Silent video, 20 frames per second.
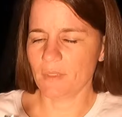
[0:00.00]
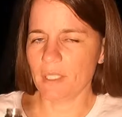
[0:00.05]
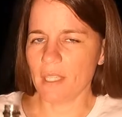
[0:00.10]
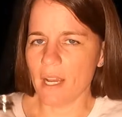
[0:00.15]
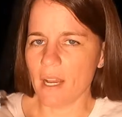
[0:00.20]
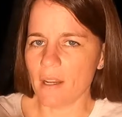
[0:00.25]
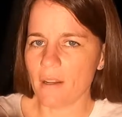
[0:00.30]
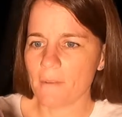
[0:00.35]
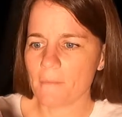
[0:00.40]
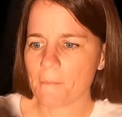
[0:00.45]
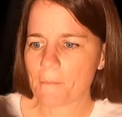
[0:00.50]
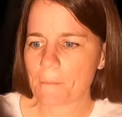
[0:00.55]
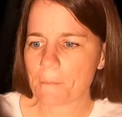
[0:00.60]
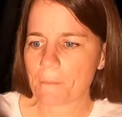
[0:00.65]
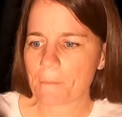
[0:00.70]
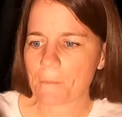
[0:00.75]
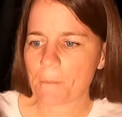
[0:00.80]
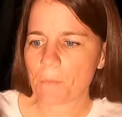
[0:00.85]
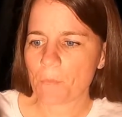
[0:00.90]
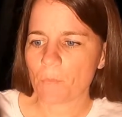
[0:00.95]
Yeah,
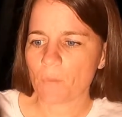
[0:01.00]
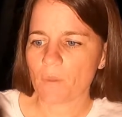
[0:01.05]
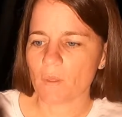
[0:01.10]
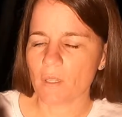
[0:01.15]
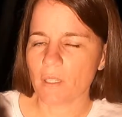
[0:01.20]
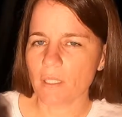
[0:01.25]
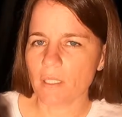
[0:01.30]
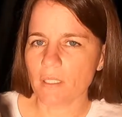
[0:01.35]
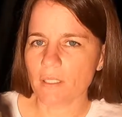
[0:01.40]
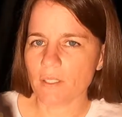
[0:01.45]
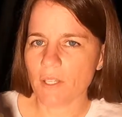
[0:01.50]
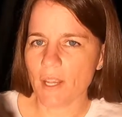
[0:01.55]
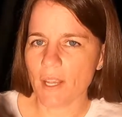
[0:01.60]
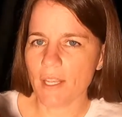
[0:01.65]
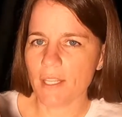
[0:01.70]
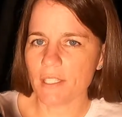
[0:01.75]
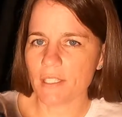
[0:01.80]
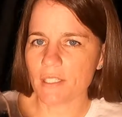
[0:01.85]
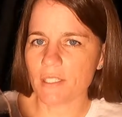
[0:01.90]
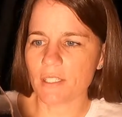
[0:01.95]
it
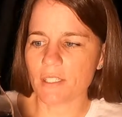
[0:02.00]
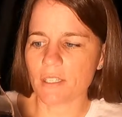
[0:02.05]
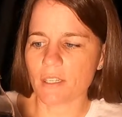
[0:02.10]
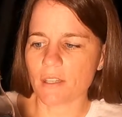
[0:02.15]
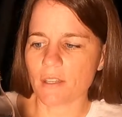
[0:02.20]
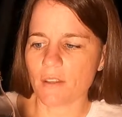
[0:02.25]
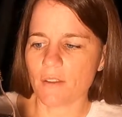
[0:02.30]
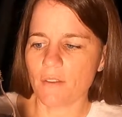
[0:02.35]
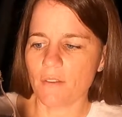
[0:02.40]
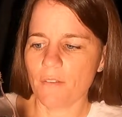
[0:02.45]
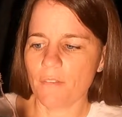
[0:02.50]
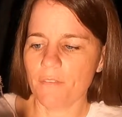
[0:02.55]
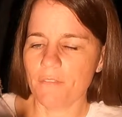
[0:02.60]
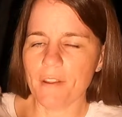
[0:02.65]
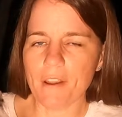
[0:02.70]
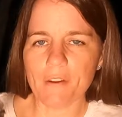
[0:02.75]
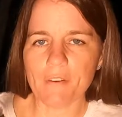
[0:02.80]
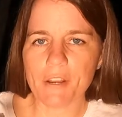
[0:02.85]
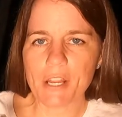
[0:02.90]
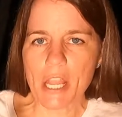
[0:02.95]
tastes
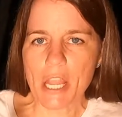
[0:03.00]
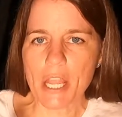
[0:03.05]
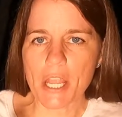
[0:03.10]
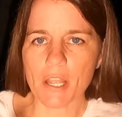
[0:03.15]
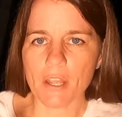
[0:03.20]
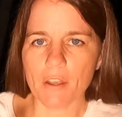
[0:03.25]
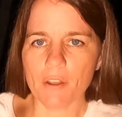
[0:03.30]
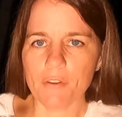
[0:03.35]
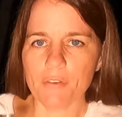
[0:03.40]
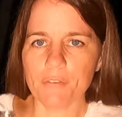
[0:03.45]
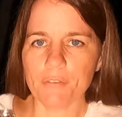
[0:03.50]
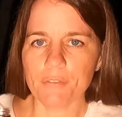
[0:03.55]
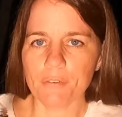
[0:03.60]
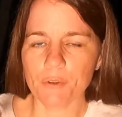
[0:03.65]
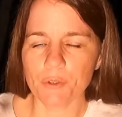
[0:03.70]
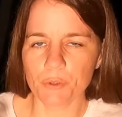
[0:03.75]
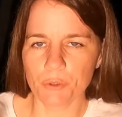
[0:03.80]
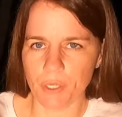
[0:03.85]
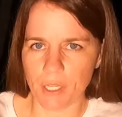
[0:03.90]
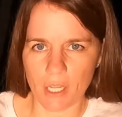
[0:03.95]
very
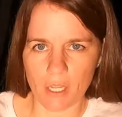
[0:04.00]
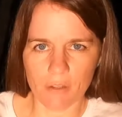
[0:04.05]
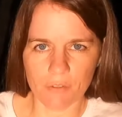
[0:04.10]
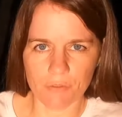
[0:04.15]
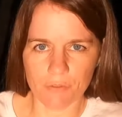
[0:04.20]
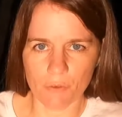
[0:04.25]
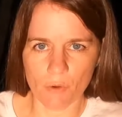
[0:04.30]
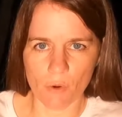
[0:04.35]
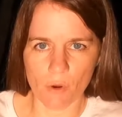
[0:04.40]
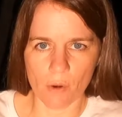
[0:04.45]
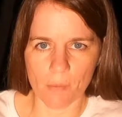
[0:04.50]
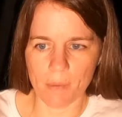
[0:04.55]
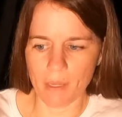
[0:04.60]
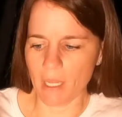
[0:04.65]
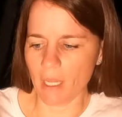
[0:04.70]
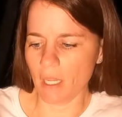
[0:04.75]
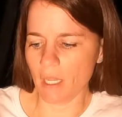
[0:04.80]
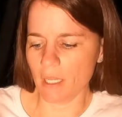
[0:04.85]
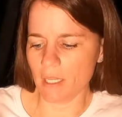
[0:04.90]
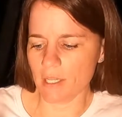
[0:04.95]
fruity for
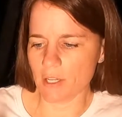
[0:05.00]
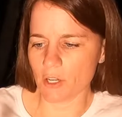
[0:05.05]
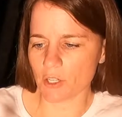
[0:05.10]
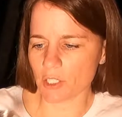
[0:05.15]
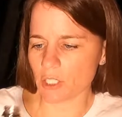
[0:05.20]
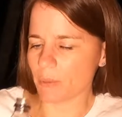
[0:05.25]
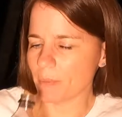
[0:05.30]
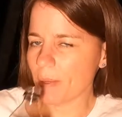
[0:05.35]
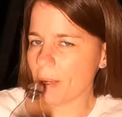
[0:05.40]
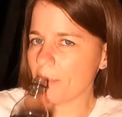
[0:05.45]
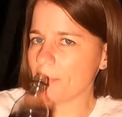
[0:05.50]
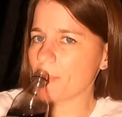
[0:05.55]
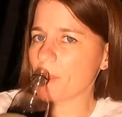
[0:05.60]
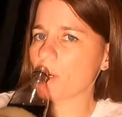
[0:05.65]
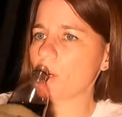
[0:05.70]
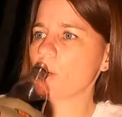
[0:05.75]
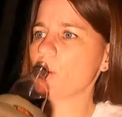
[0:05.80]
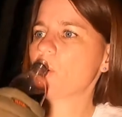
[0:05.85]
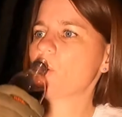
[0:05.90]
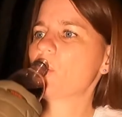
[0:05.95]
being a Dr.
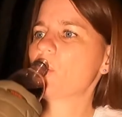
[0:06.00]
Pepper.